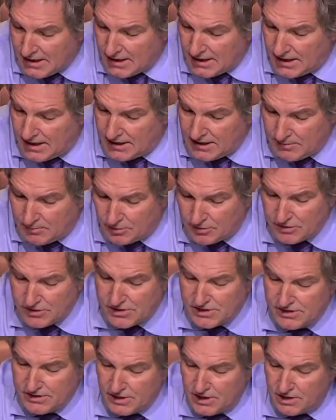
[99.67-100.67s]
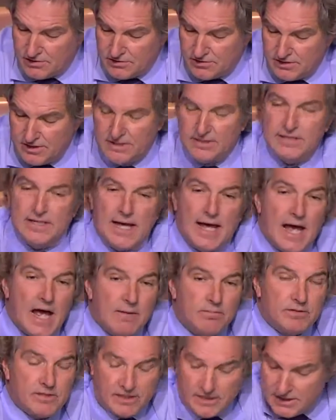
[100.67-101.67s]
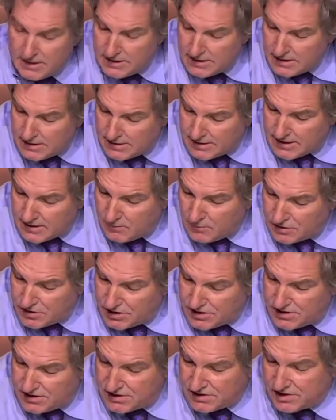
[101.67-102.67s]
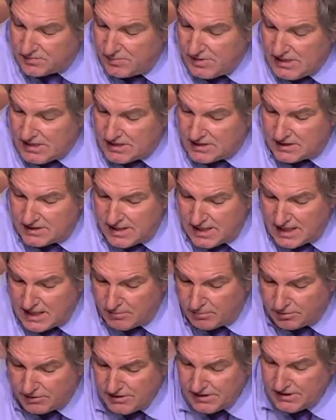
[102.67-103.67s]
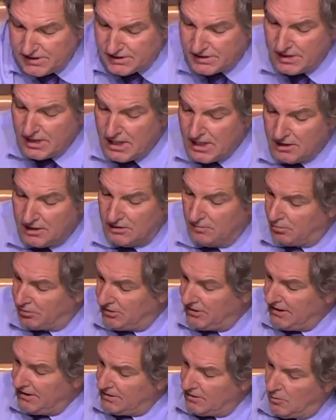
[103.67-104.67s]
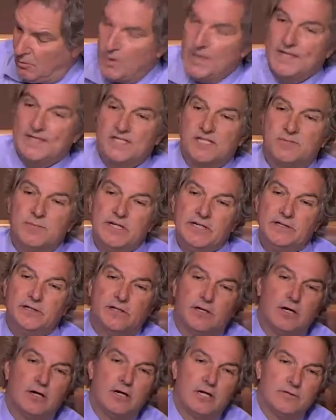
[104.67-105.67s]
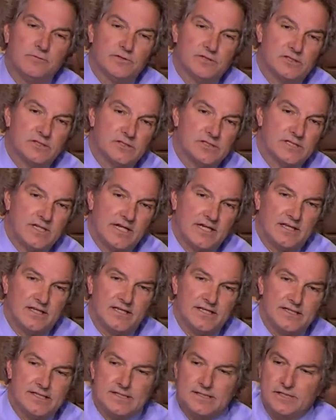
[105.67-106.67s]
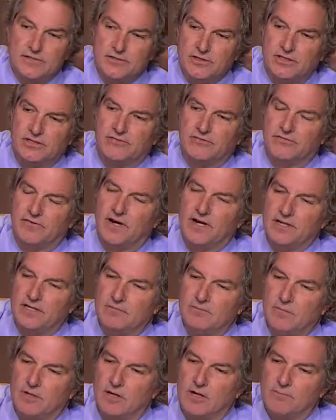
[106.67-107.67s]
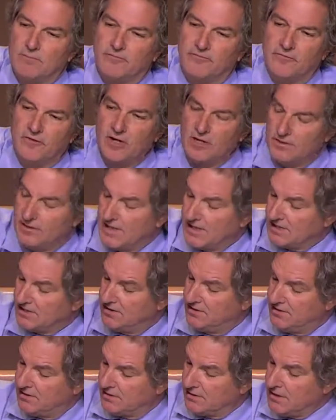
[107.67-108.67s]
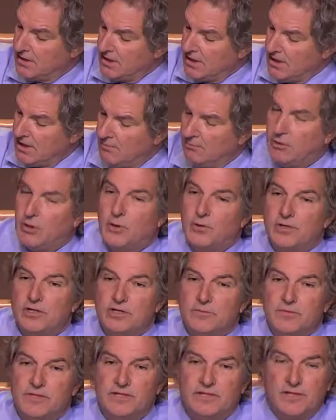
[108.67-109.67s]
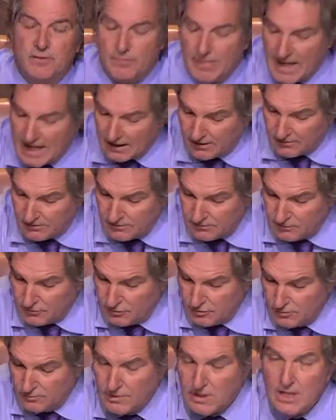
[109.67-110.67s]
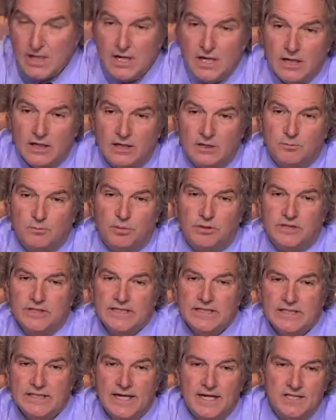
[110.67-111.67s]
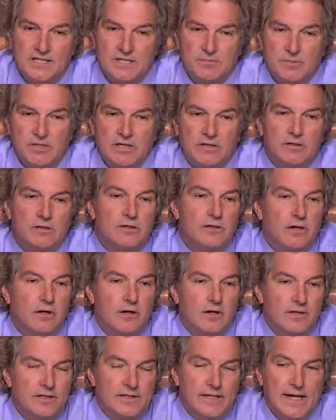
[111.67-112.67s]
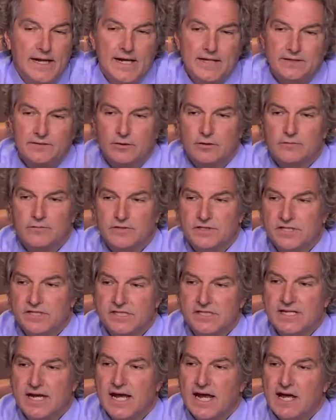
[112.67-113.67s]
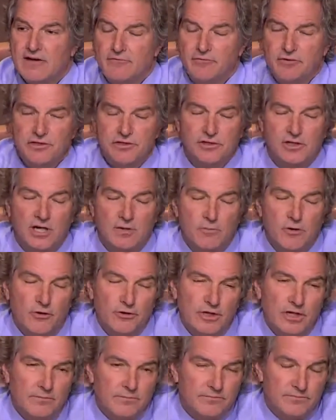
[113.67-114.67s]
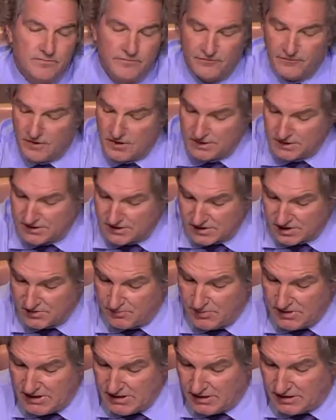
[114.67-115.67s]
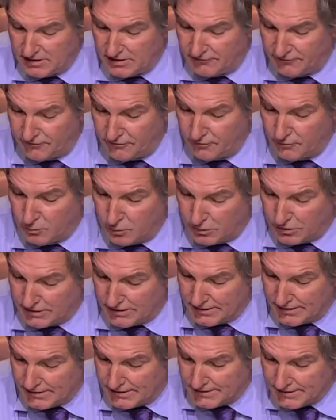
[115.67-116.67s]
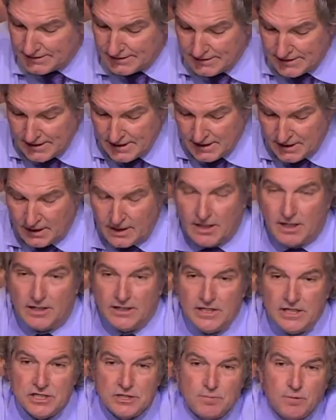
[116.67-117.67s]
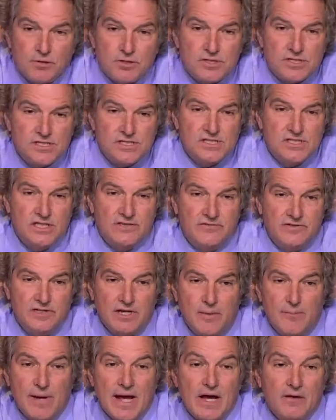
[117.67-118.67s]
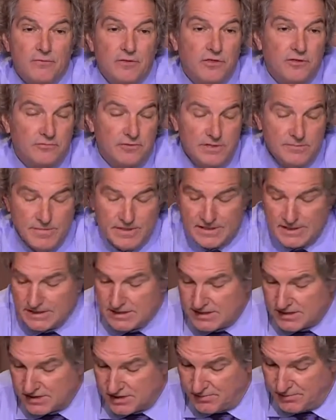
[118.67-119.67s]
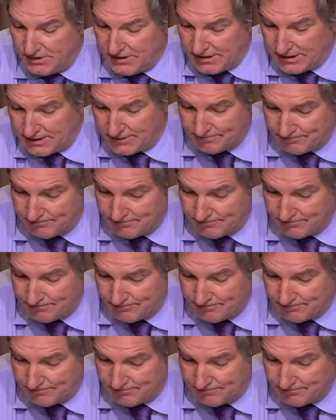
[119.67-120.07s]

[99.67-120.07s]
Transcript: Any person other than the applicant that wishes to speak today, please complete a white speaker card, which looks like this, and you can find them up front next to the podium and in the back of the room. Complete that speaker card and hand it over to staff when you come on up front to speak, if you would. Each person's given about 3 minutes to speak.